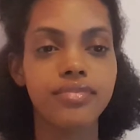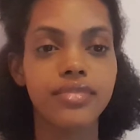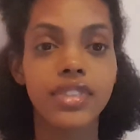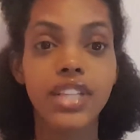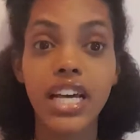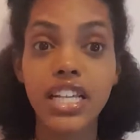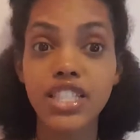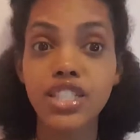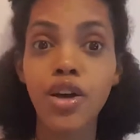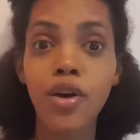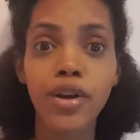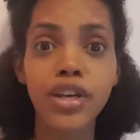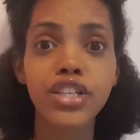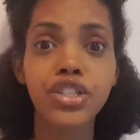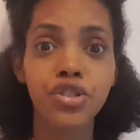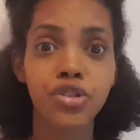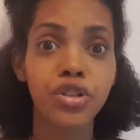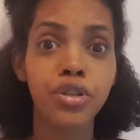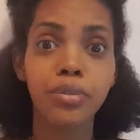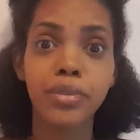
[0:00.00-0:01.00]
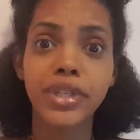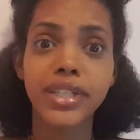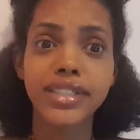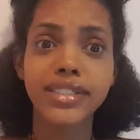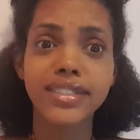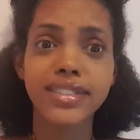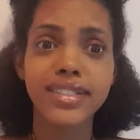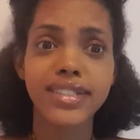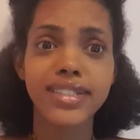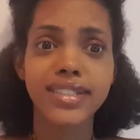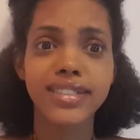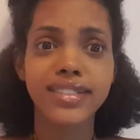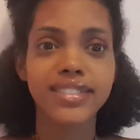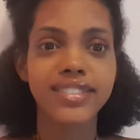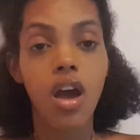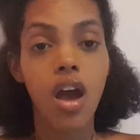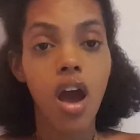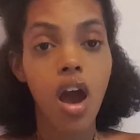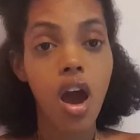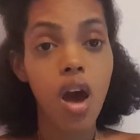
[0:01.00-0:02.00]
That's how extreme it
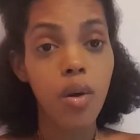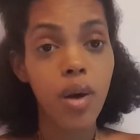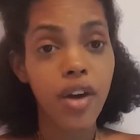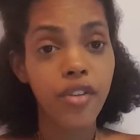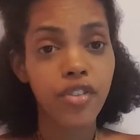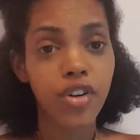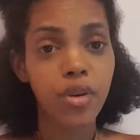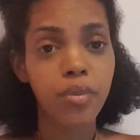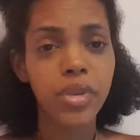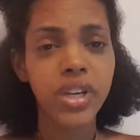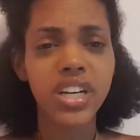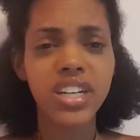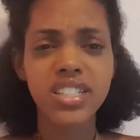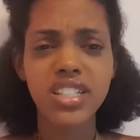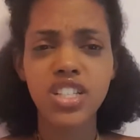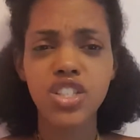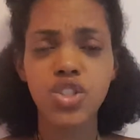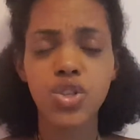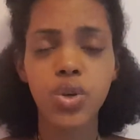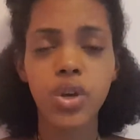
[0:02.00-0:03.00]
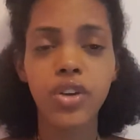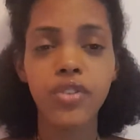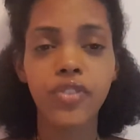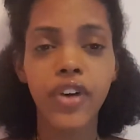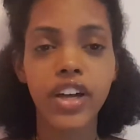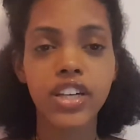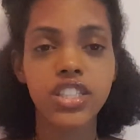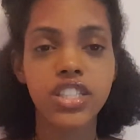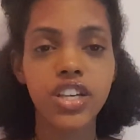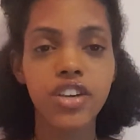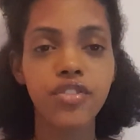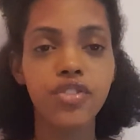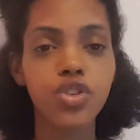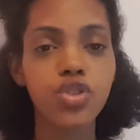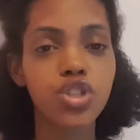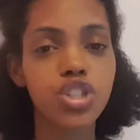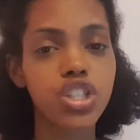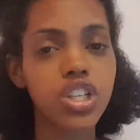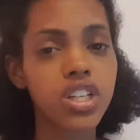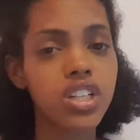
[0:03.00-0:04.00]
is. However, because it's so effective, you
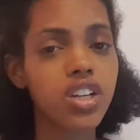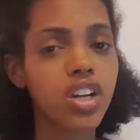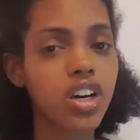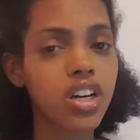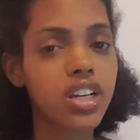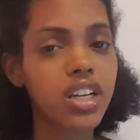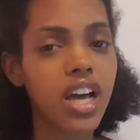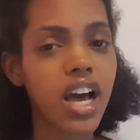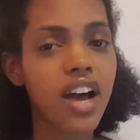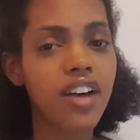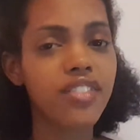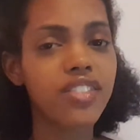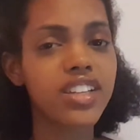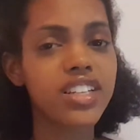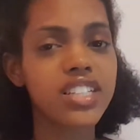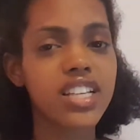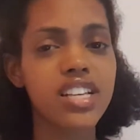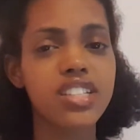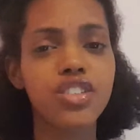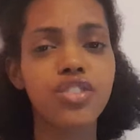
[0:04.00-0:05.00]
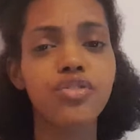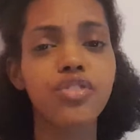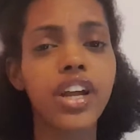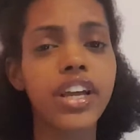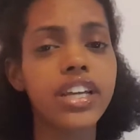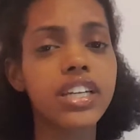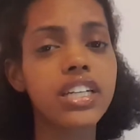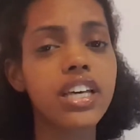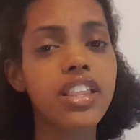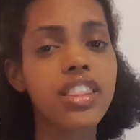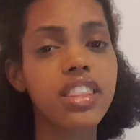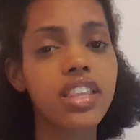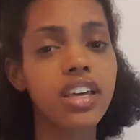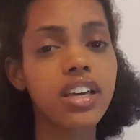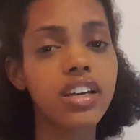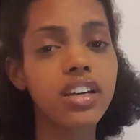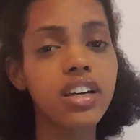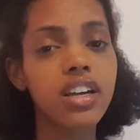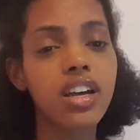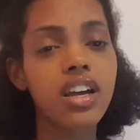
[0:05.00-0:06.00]
should not have this as a regular
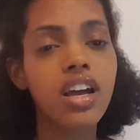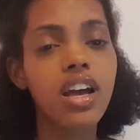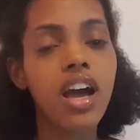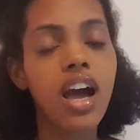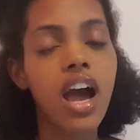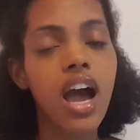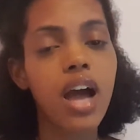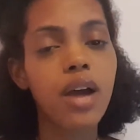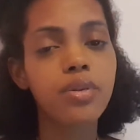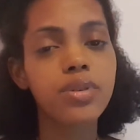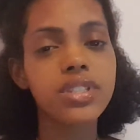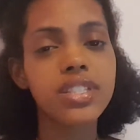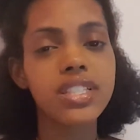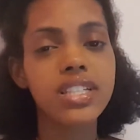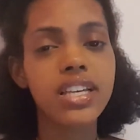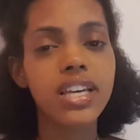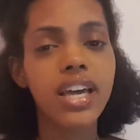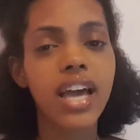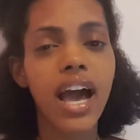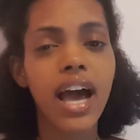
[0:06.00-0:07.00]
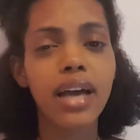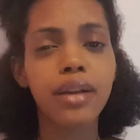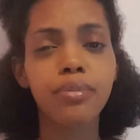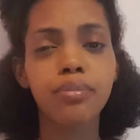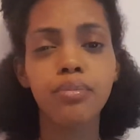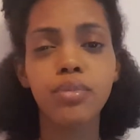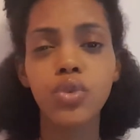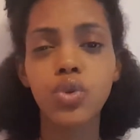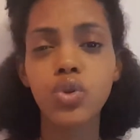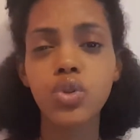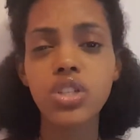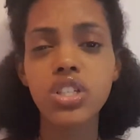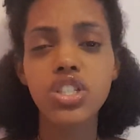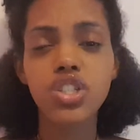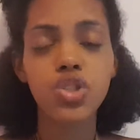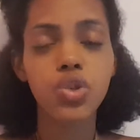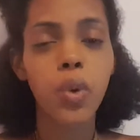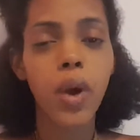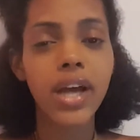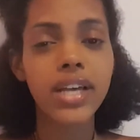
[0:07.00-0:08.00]
thing. I would say at
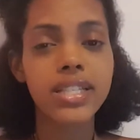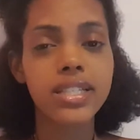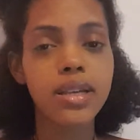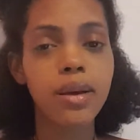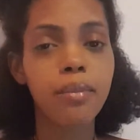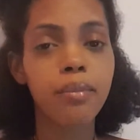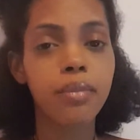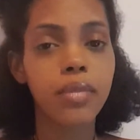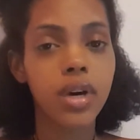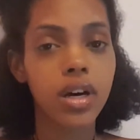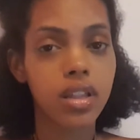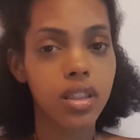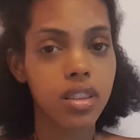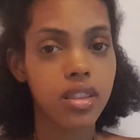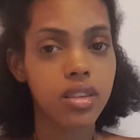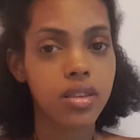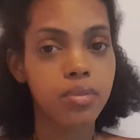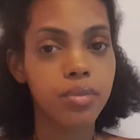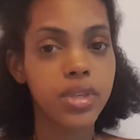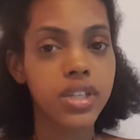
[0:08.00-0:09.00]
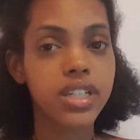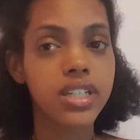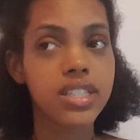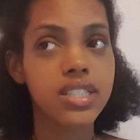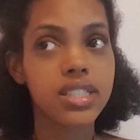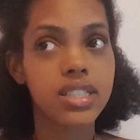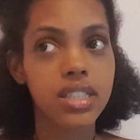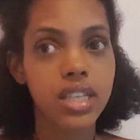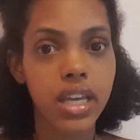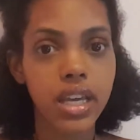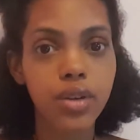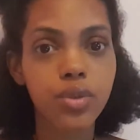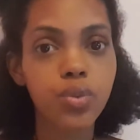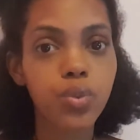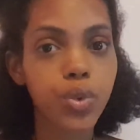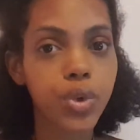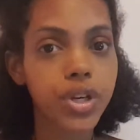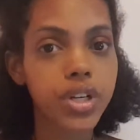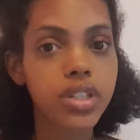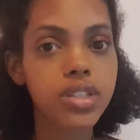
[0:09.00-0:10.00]
most twice a month, because it
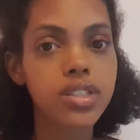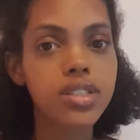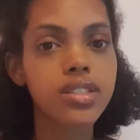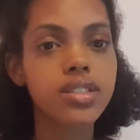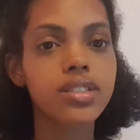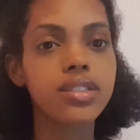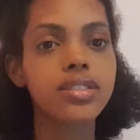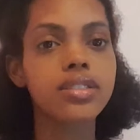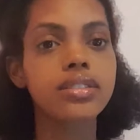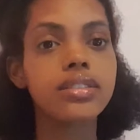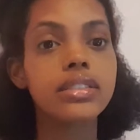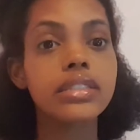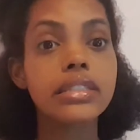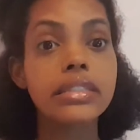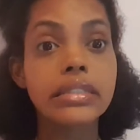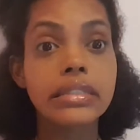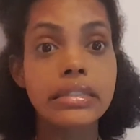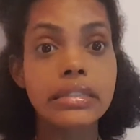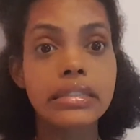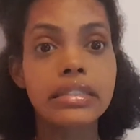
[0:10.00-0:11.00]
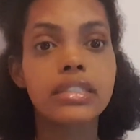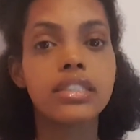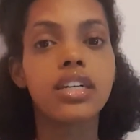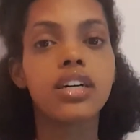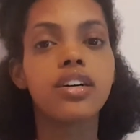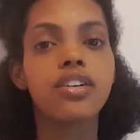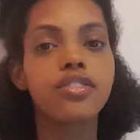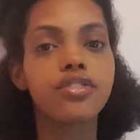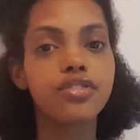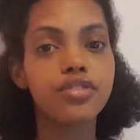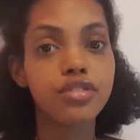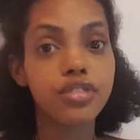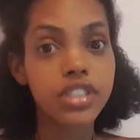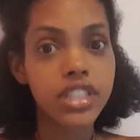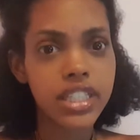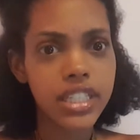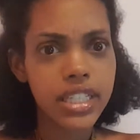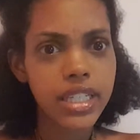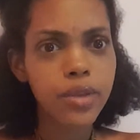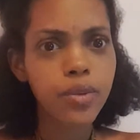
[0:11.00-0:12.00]
works
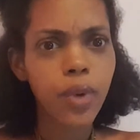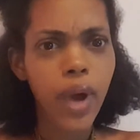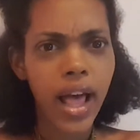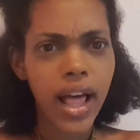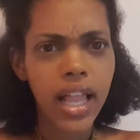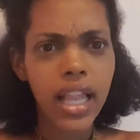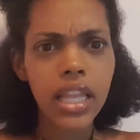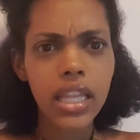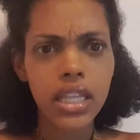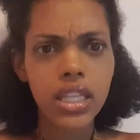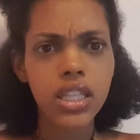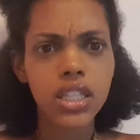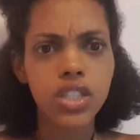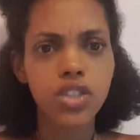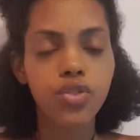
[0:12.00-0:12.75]
really well,